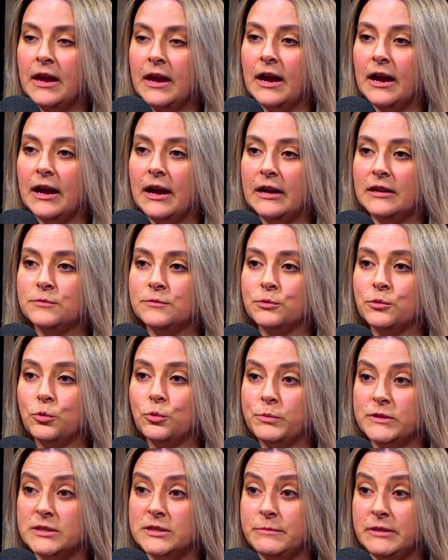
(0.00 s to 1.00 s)
and we're
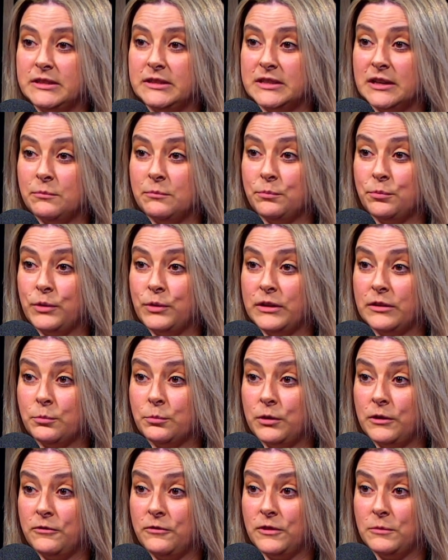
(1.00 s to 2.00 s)
hoping to meet up with
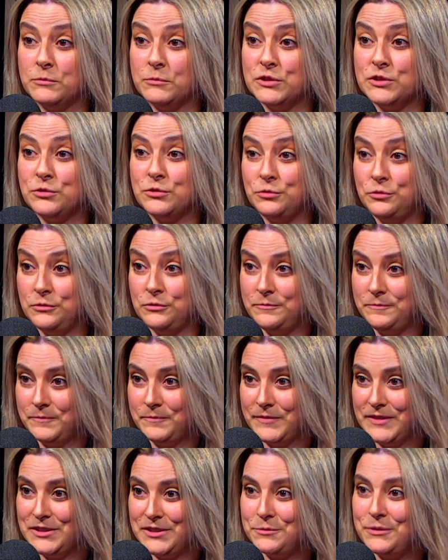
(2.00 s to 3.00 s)
one of them soon
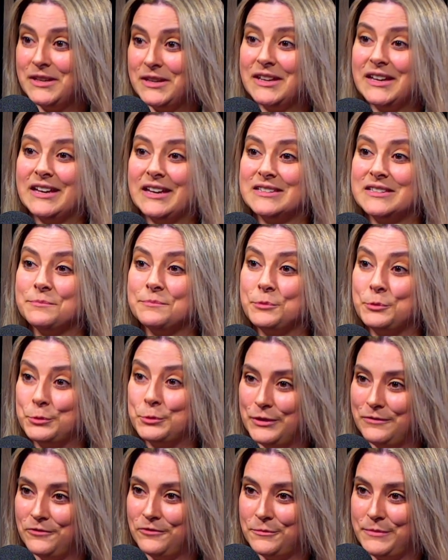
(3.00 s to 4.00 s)
so we can get some more
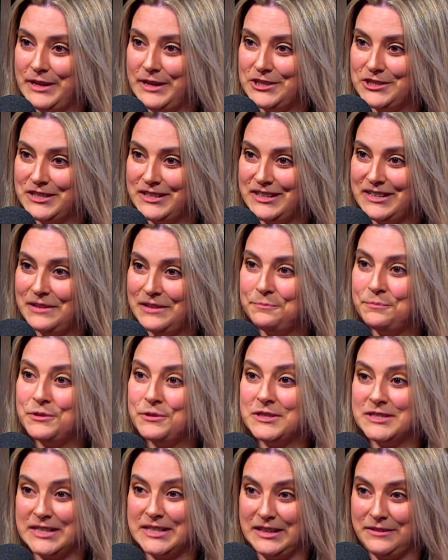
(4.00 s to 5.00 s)
information and put
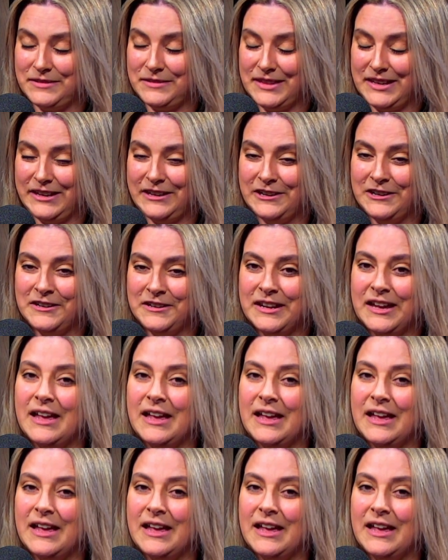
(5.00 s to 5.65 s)
it out there.